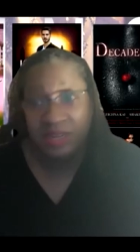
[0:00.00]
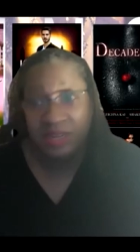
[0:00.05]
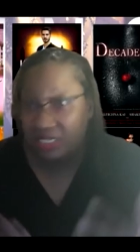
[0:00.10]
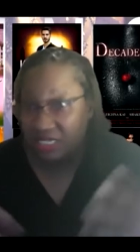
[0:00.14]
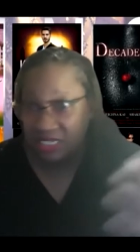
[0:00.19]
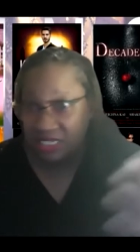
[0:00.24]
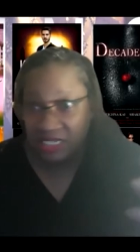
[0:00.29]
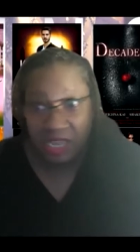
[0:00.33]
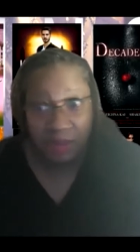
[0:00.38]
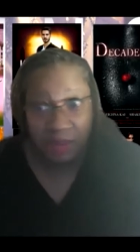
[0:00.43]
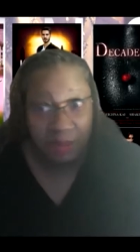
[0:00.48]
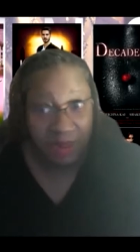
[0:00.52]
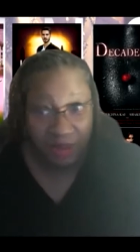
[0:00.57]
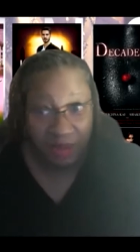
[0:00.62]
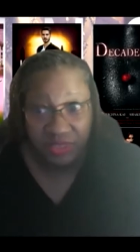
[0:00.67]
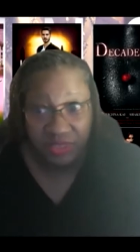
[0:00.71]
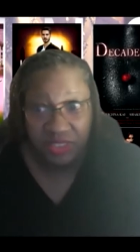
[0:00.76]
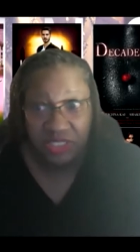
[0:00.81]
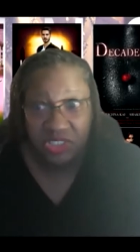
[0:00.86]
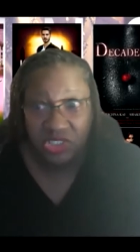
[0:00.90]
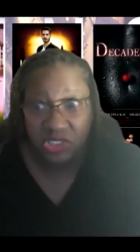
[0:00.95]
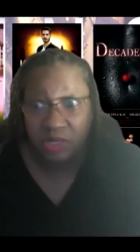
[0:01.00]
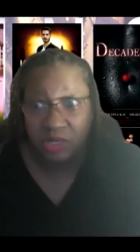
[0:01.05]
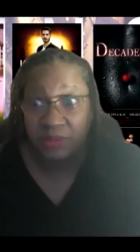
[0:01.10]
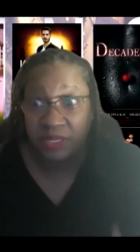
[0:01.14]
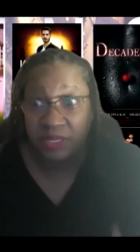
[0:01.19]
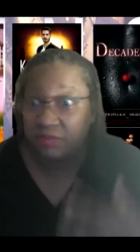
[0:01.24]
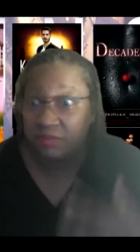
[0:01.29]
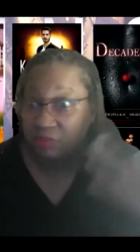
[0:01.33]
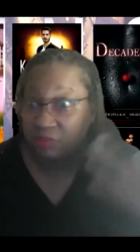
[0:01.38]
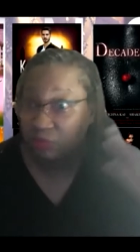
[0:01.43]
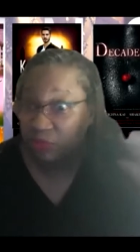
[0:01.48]
It didn't come out this year,
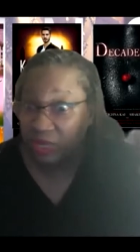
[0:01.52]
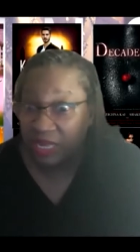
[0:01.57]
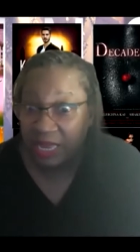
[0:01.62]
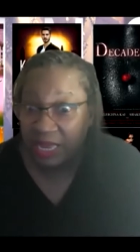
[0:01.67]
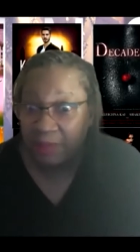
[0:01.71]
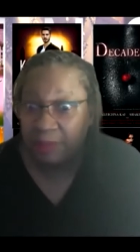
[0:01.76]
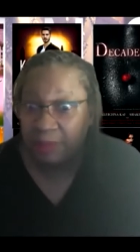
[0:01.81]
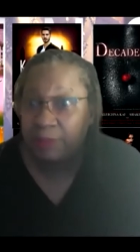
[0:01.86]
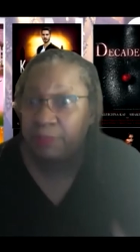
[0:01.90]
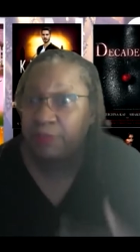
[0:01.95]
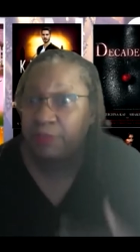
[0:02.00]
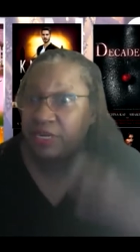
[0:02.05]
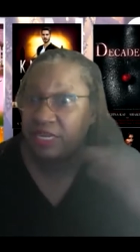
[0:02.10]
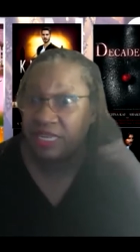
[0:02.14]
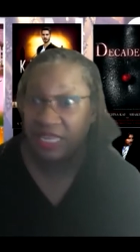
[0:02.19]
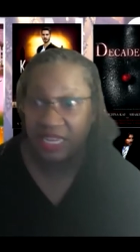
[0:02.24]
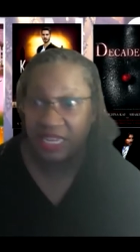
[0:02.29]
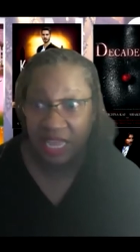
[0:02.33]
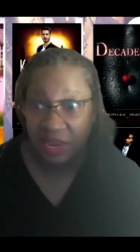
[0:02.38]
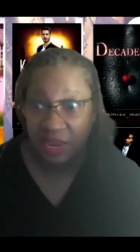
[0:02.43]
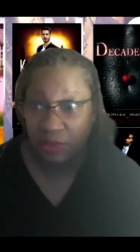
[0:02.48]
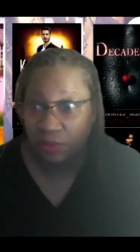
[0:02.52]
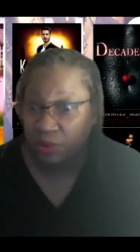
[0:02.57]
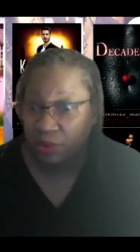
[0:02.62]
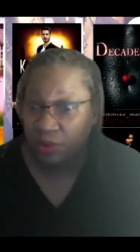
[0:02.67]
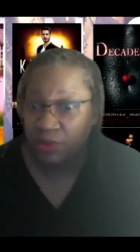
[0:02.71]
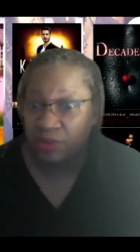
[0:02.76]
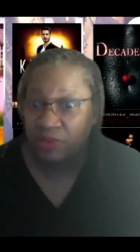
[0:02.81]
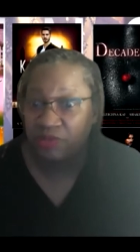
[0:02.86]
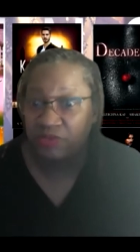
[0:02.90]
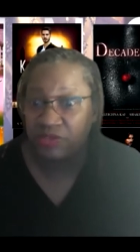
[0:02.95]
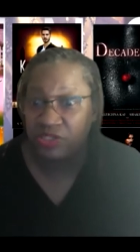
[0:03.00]
but we had been putting in that
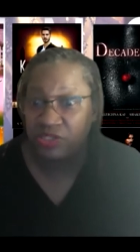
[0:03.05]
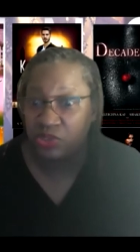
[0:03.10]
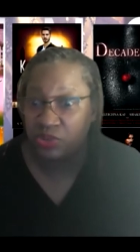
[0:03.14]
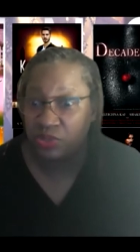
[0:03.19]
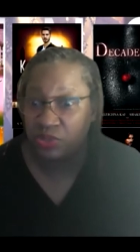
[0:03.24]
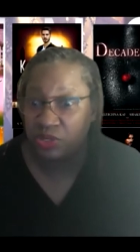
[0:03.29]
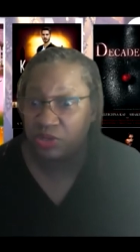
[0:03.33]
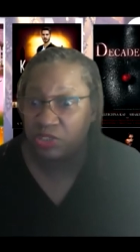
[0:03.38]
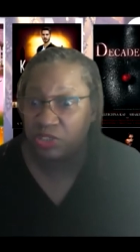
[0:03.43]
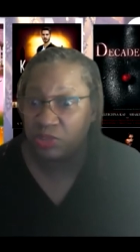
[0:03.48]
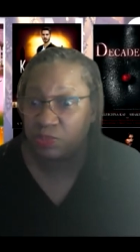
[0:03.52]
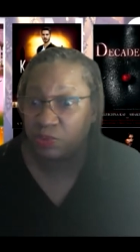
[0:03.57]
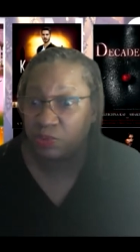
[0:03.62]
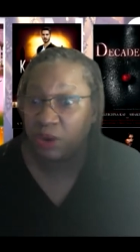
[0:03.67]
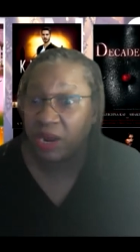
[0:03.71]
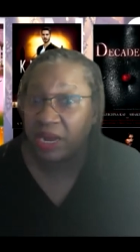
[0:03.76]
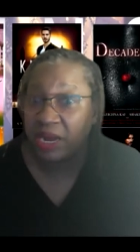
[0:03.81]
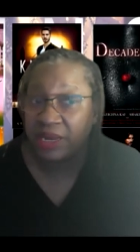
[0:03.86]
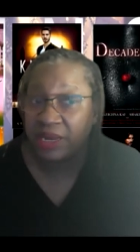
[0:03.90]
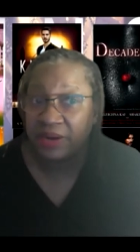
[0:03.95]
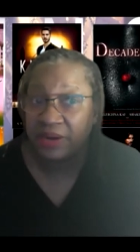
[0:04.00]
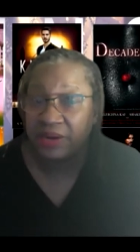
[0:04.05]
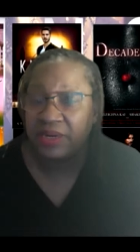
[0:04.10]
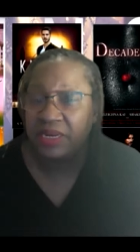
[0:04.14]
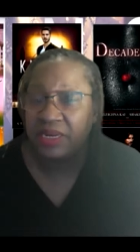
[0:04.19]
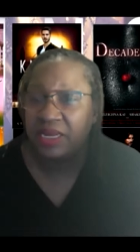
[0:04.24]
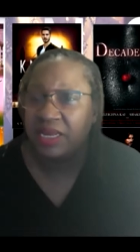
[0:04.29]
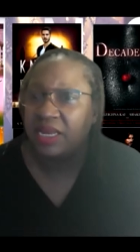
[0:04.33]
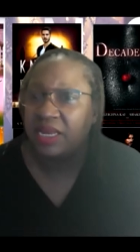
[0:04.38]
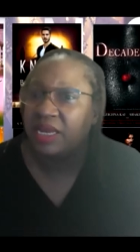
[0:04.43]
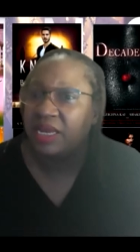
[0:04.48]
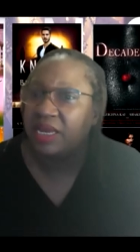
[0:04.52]
work for two years prior.
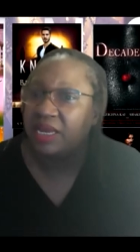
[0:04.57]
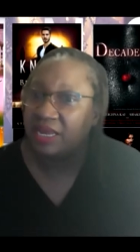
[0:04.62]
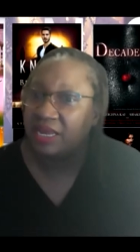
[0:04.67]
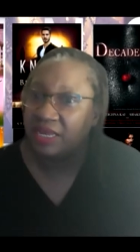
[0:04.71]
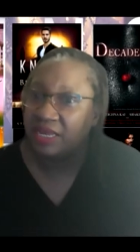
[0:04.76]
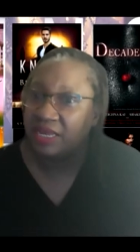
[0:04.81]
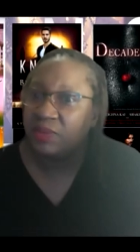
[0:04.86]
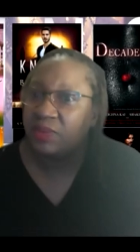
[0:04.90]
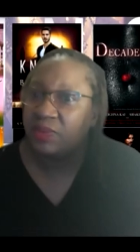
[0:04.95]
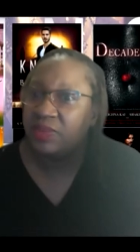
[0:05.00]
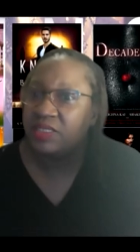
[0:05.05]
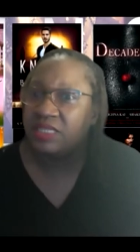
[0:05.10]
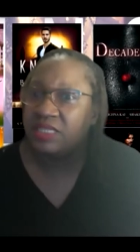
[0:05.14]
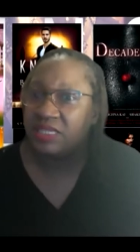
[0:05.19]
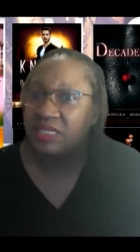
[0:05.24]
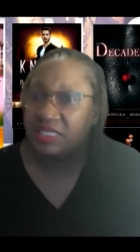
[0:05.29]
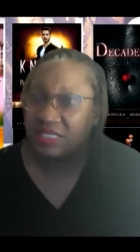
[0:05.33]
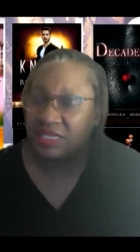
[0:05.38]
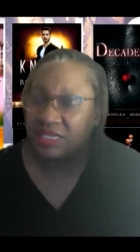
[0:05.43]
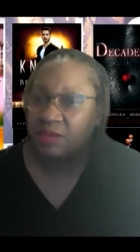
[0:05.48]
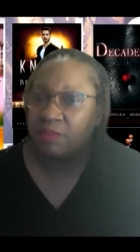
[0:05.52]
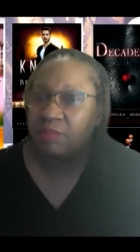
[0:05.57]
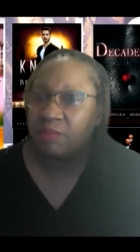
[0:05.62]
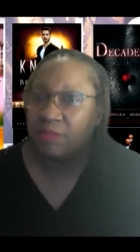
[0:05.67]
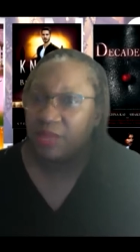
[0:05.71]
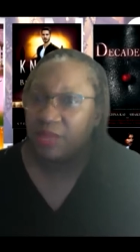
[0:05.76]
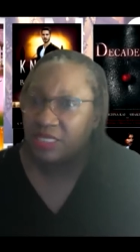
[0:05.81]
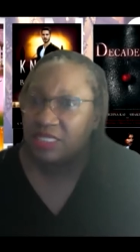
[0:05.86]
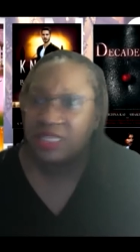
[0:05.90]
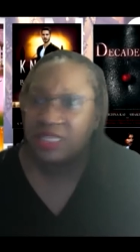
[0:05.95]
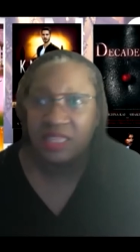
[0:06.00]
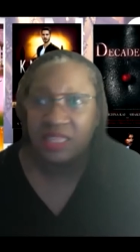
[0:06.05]
And it was, it's an
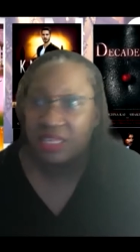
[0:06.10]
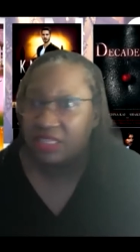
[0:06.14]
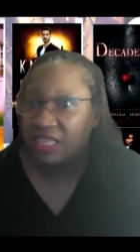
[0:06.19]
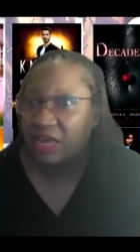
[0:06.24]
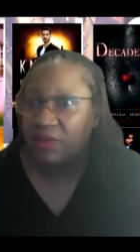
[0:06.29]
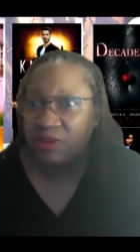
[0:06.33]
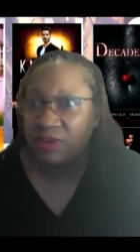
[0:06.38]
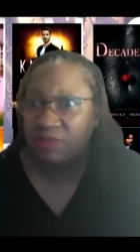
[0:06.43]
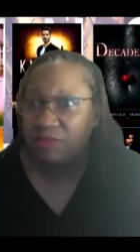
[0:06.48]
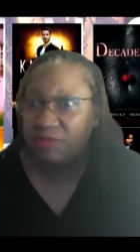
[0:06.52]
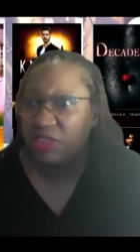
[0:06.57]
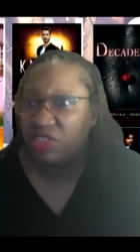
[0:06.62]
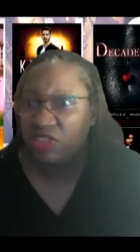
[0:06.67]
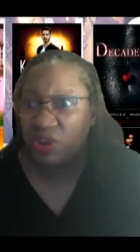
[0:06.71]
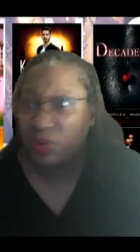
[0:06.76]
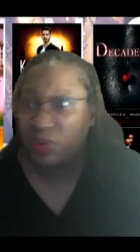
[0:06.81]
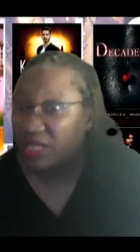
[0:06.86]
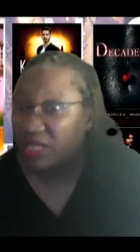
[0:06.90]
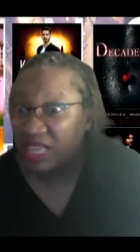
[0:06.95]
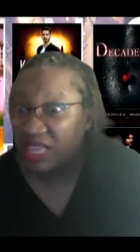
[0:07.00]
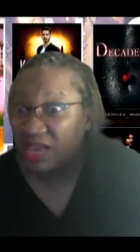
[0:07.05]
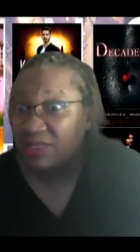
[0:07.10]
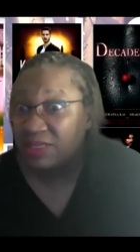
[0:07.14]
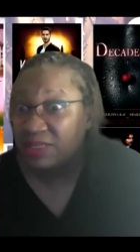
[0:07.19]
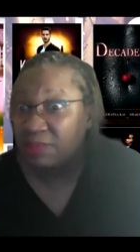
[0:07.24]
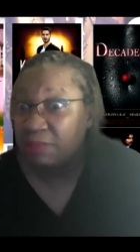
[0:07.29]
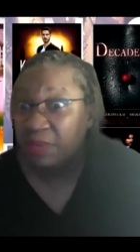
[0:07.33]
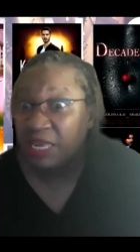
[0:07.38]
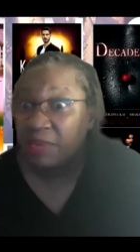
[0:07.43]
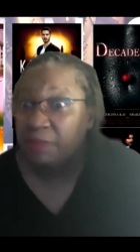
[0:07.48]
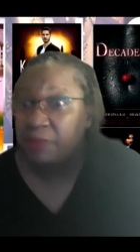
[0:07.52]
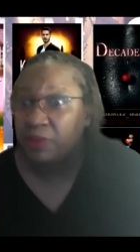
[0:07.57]
amazing thing. That would have been 30,000
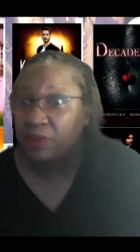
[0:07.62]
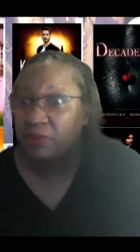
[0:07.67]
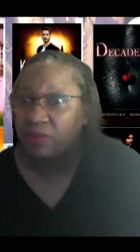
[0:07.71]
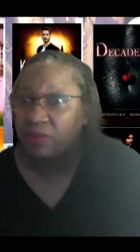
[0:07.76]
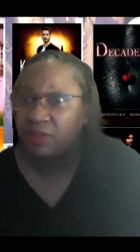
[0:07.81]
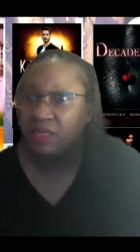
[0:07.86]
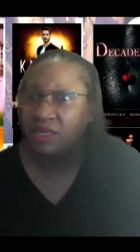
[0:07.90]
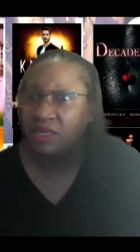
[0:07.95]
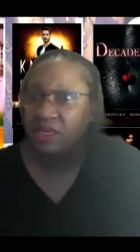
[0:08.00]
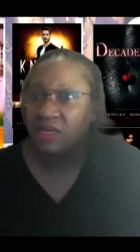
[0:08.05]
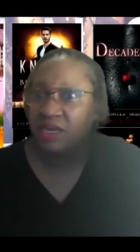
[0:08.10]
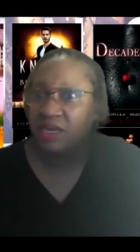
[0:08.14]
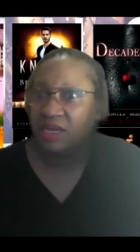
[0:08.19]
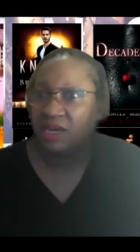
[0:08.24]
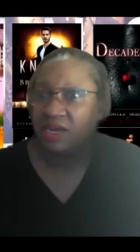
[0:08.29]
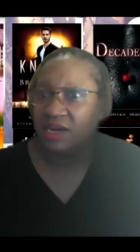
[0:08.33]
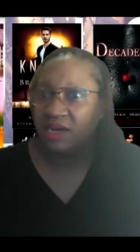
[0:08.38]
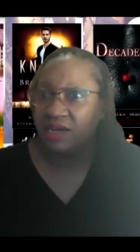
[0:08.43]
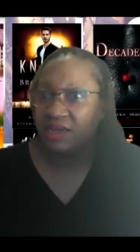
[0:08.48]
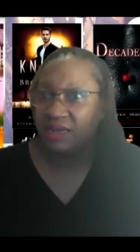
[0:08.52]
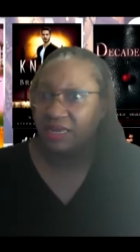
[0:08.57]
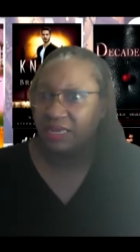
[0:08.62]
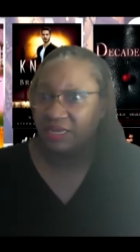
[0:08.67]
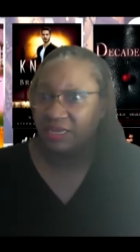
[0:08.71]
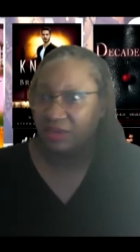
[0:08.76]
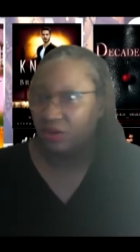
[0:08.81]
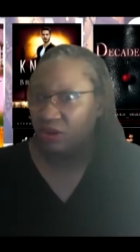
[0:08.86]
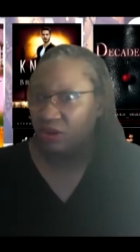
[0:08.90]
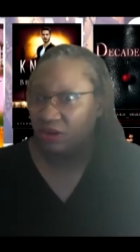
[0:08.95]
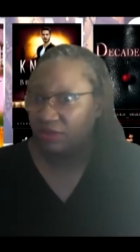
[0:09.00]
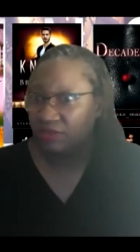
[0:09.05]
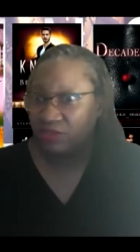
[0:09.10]
people. Uh, and
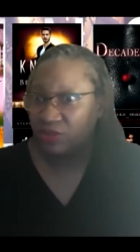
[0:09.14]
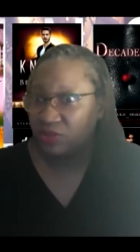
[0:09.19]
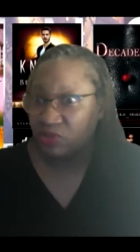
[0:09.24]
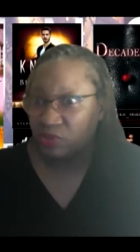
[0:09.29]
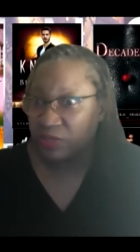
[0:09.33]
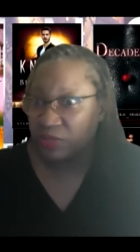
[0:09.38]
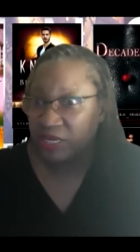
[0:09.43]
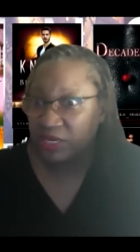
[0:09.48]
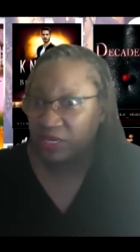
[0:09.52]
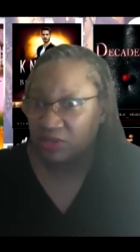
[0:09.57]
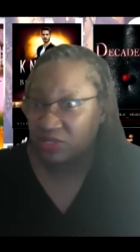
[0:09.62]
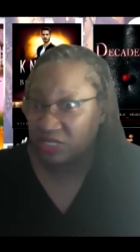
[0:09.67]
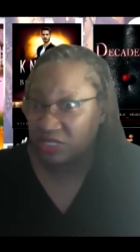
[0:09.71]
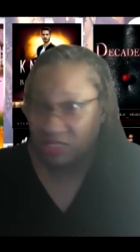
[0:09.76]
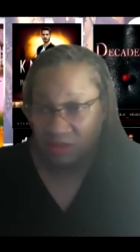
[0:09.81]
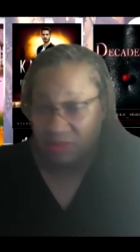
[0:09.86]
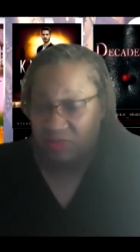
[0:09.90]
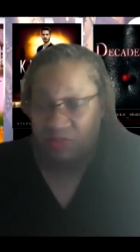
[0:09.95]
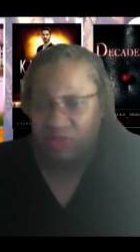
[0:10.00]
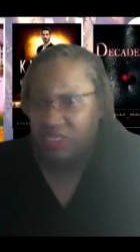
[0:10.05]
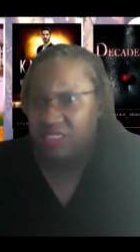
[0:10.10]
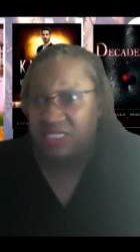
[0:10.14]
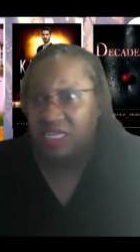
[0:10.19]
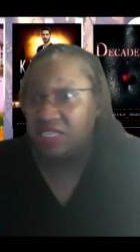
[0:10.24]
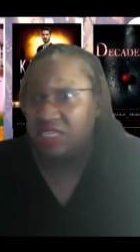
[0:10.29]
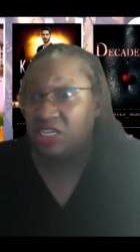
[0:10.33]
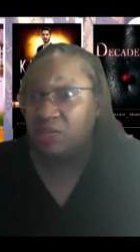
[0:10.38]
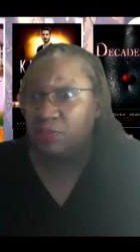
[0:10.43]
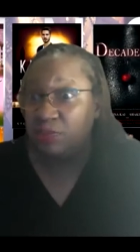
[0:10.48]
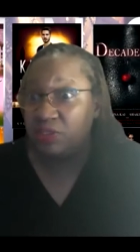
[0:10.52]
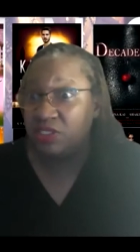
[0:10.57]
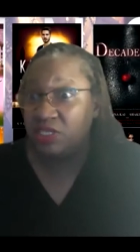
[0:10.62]
all of those readers, uh, we say
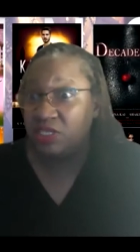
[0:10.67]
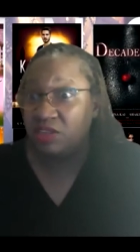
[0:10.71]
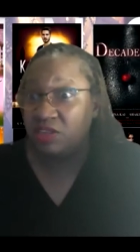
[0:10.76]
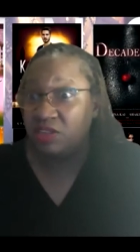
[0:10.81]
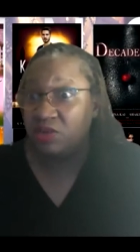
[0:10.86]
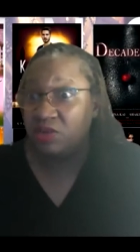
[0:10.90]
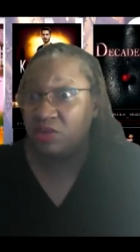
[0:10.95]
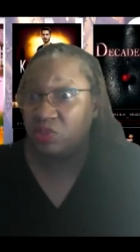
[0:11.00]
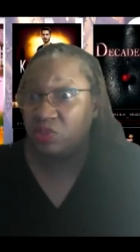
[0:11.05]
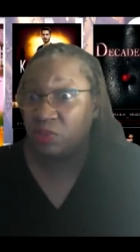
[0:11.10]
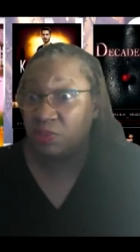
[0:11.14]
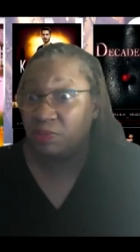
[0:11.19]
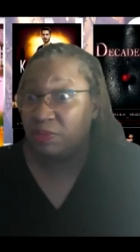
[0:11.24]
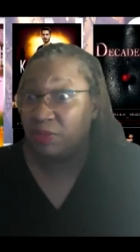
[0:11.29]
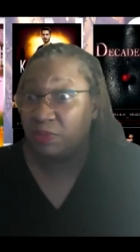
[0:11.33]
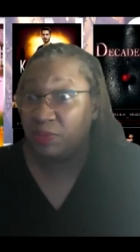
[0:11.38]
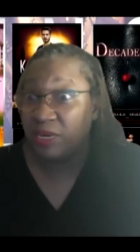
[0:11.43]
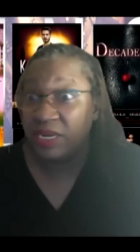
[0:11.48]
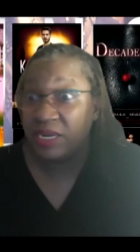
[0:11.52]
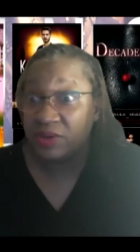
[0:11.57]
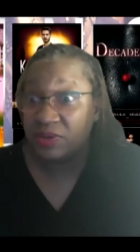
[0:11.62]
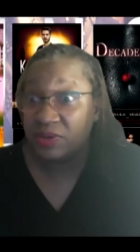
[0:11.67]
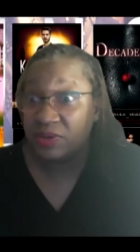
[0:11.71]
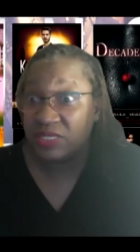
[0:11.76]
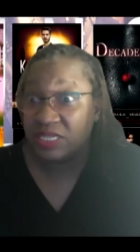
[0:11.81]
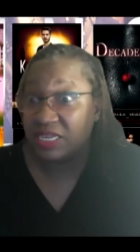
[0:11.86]
10% of those would be readers.